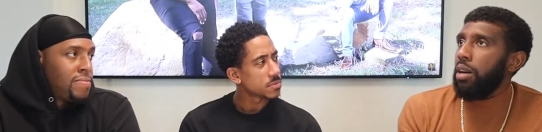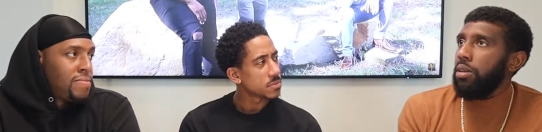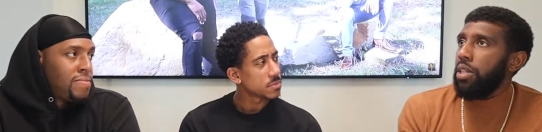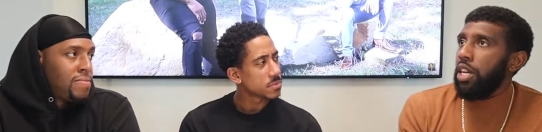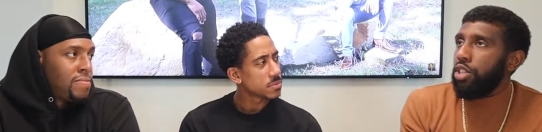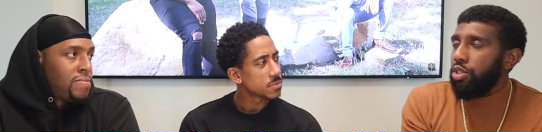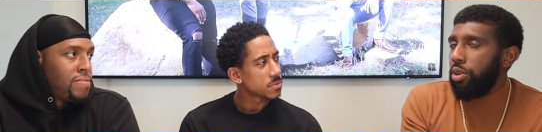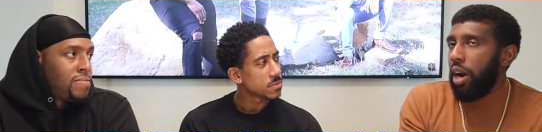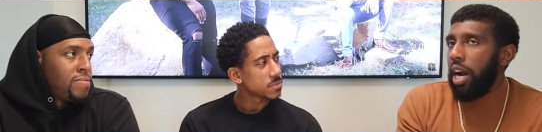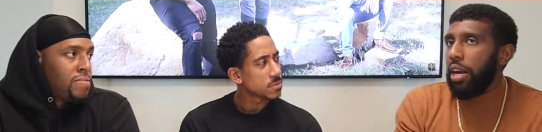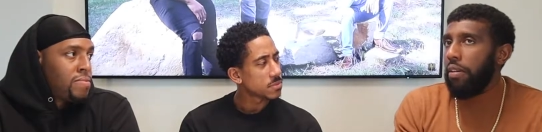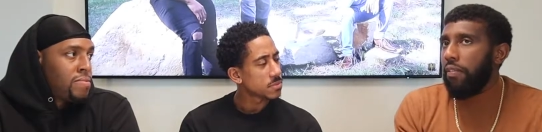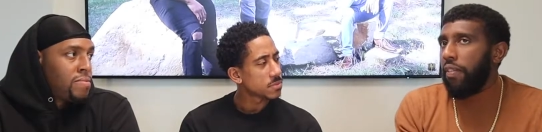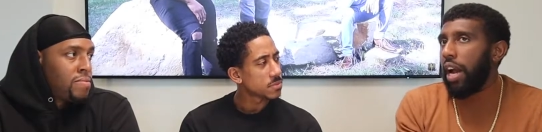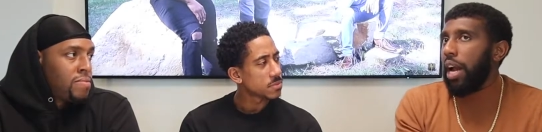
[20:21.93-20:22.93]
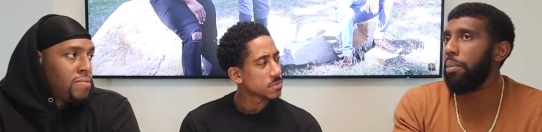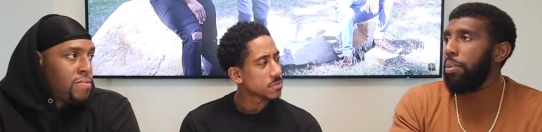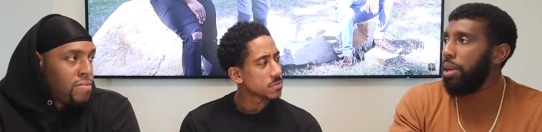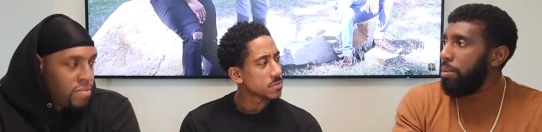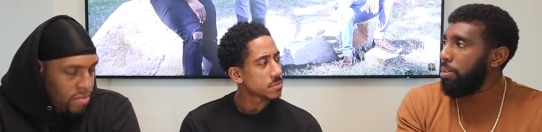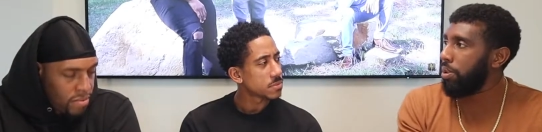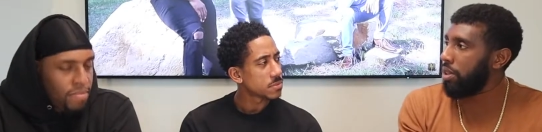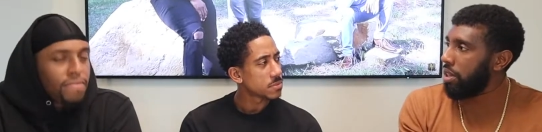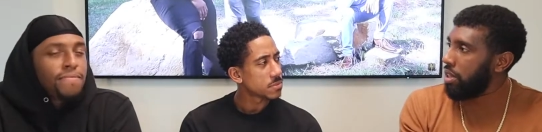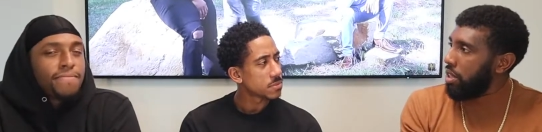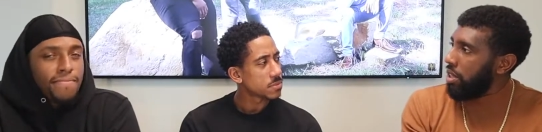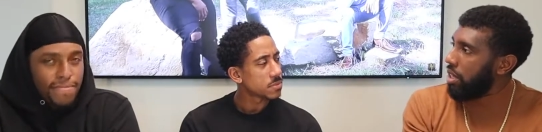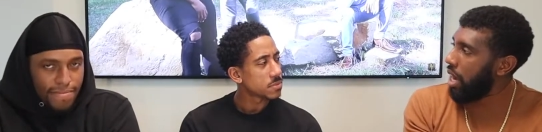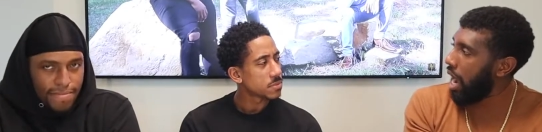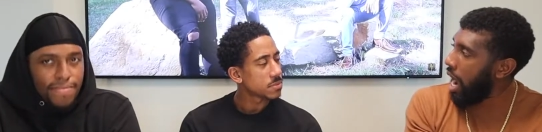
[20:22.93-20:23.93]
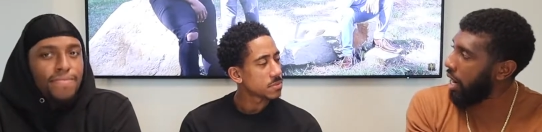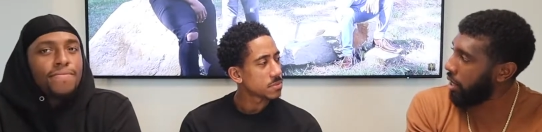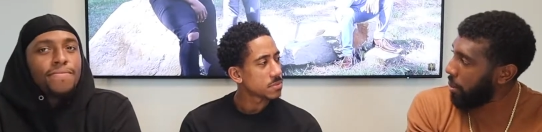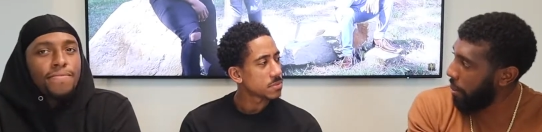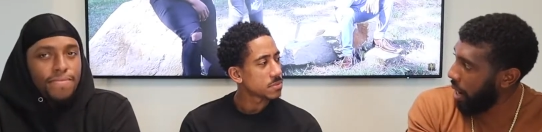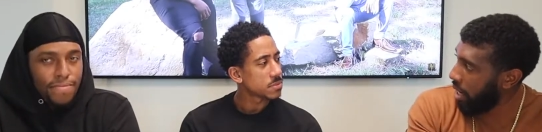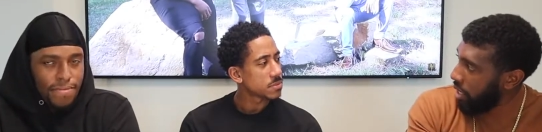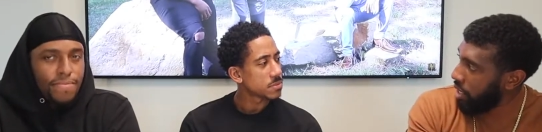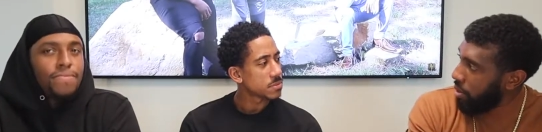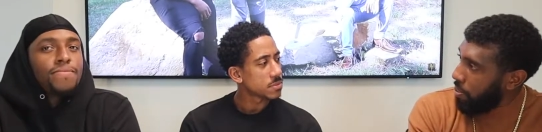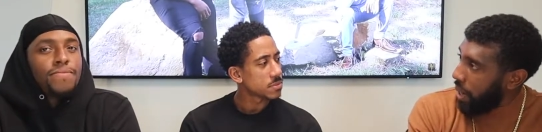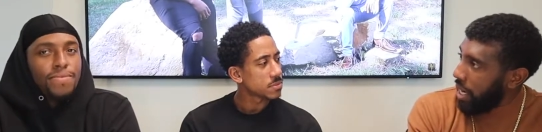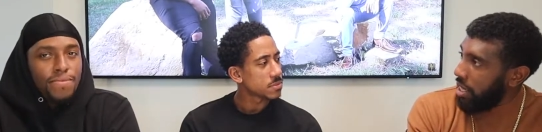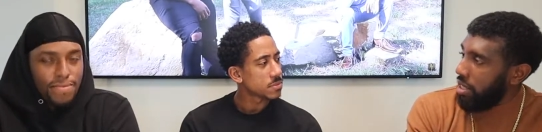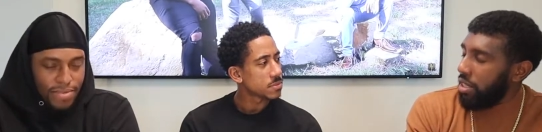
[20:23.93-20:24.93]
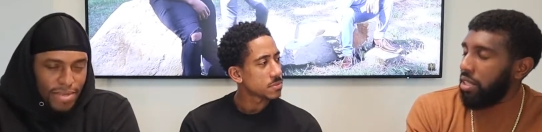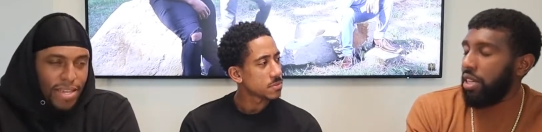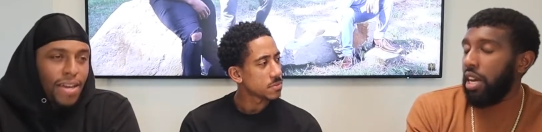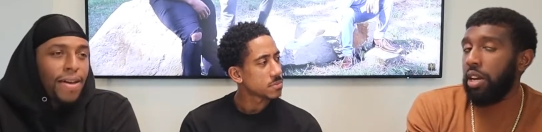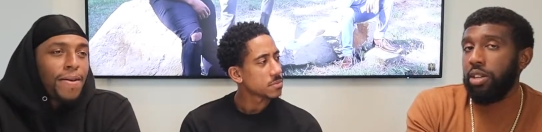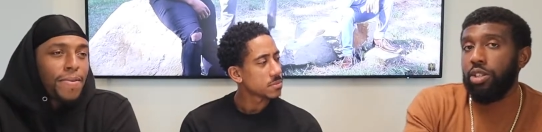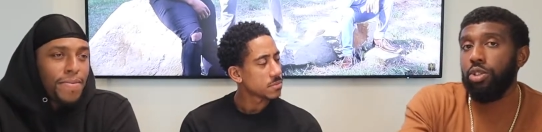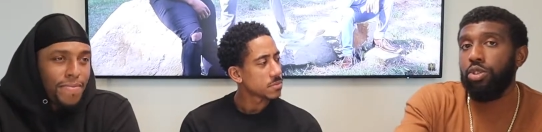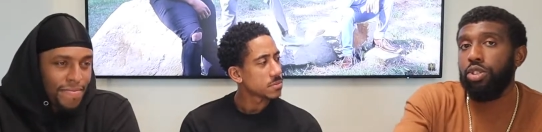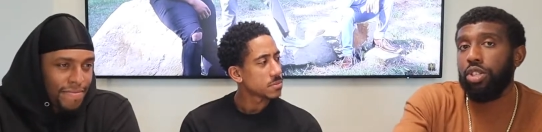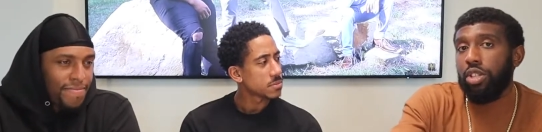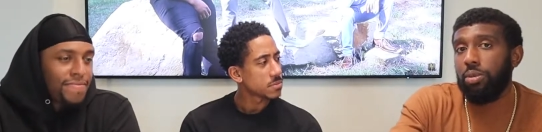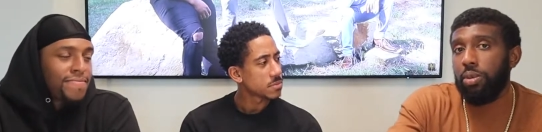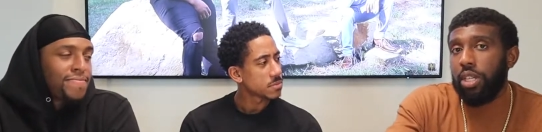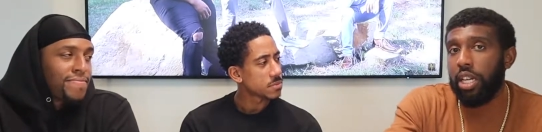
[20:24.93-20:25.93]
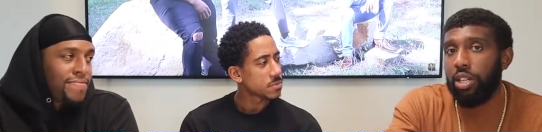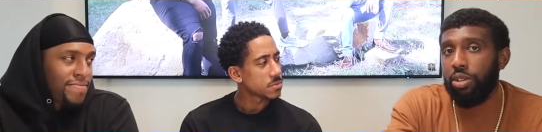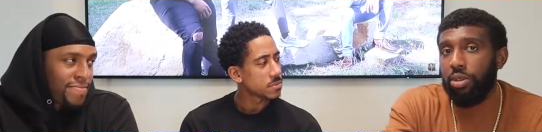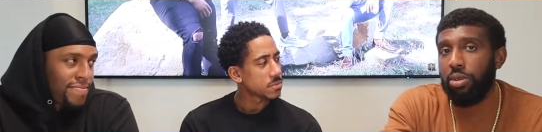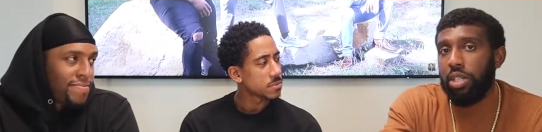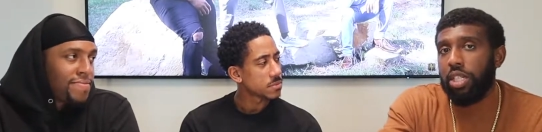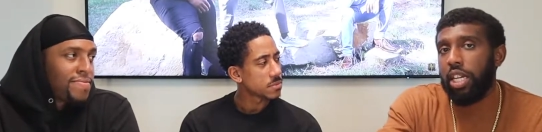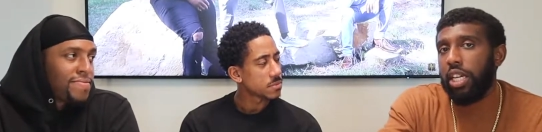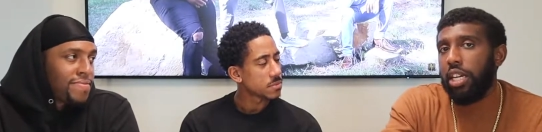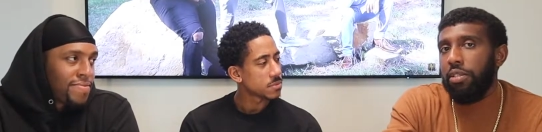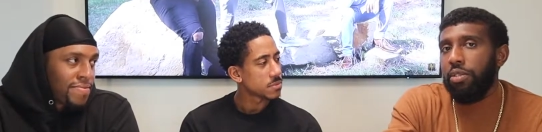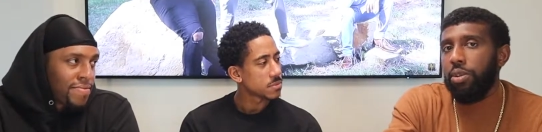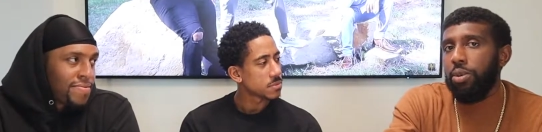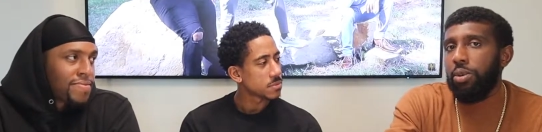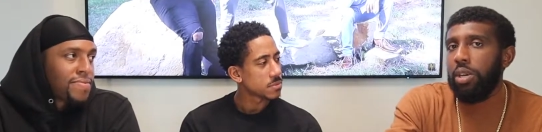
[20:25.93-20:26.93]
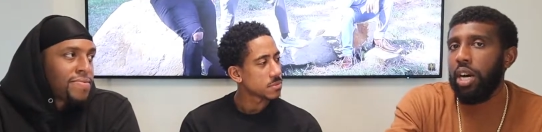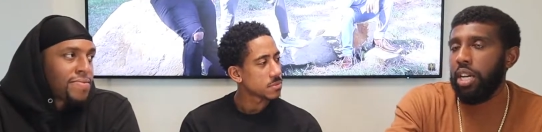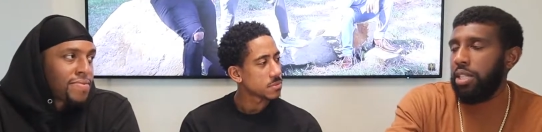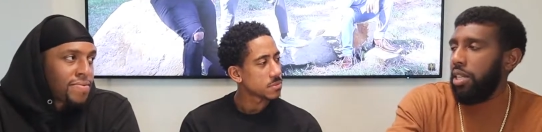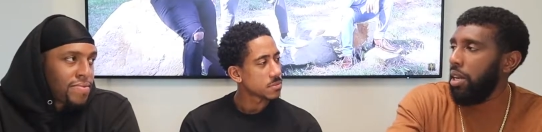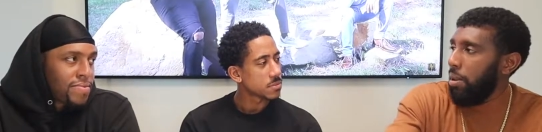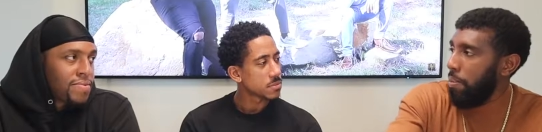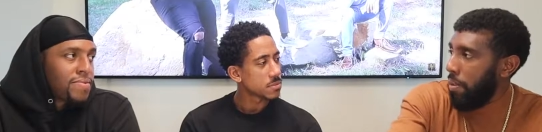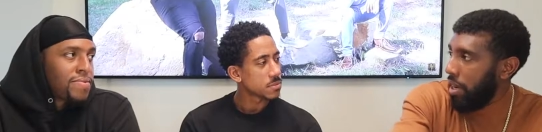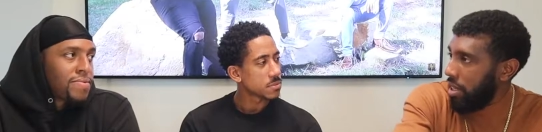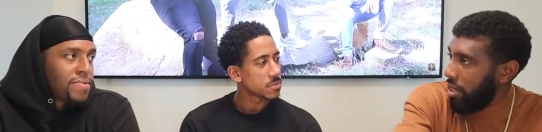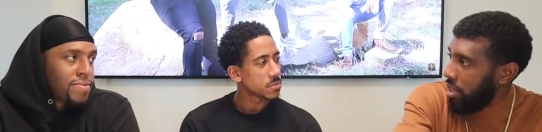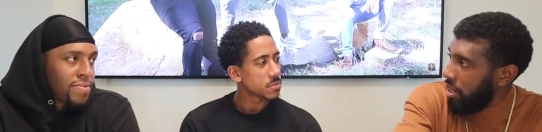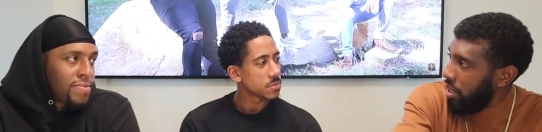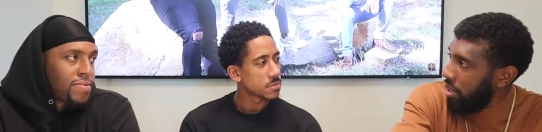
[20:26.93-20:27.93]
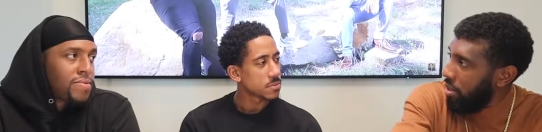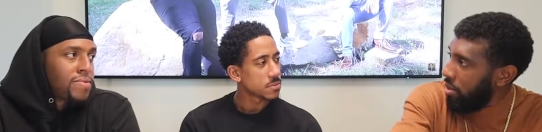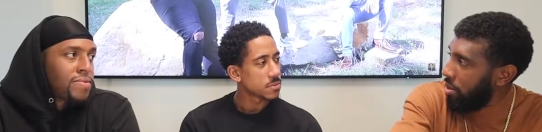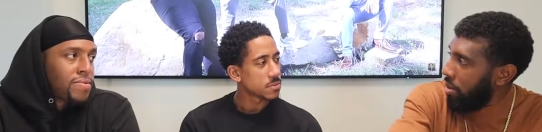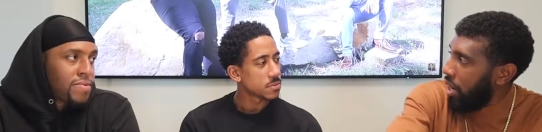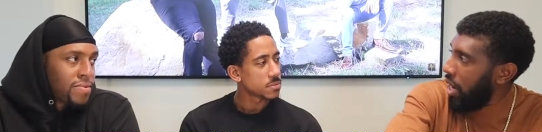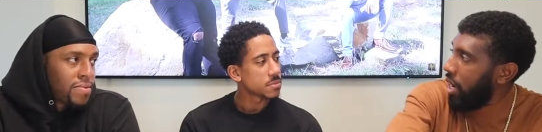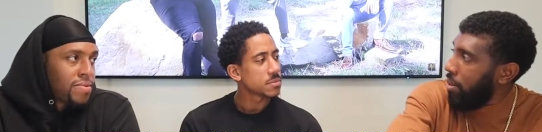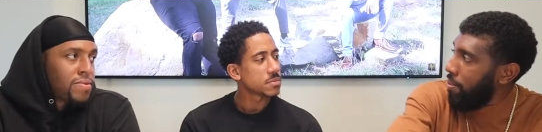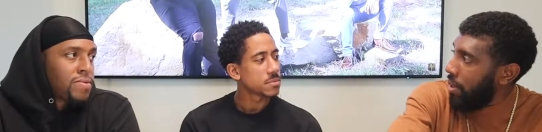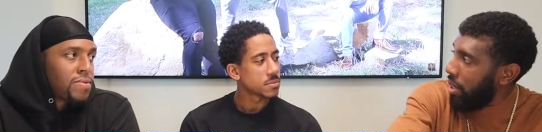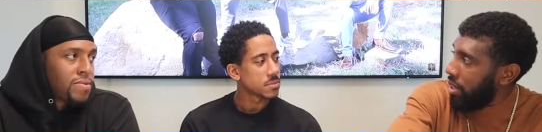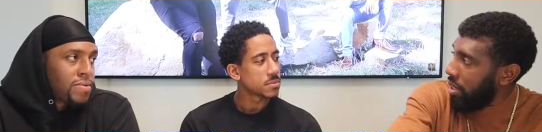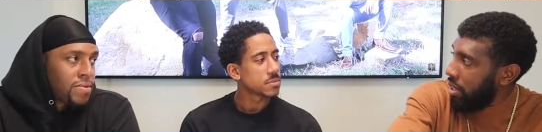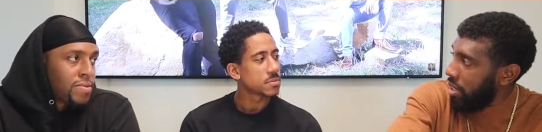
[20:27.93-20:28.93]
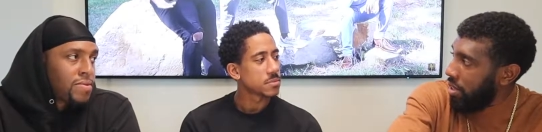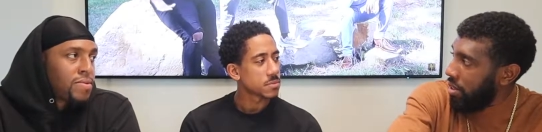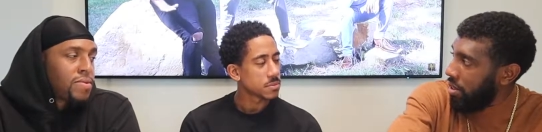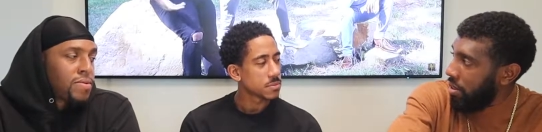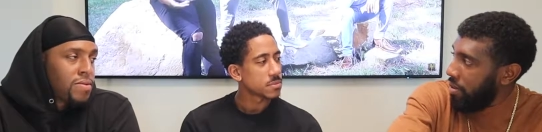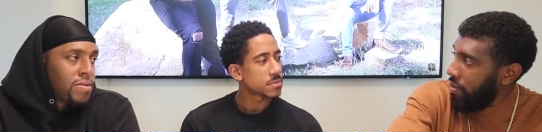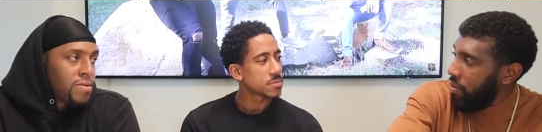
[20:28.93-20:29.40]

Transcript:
Speaker 1: they're trying to find people to occupy these spaces. And usually what they do is they give you a 10-month lease or an 8-month lease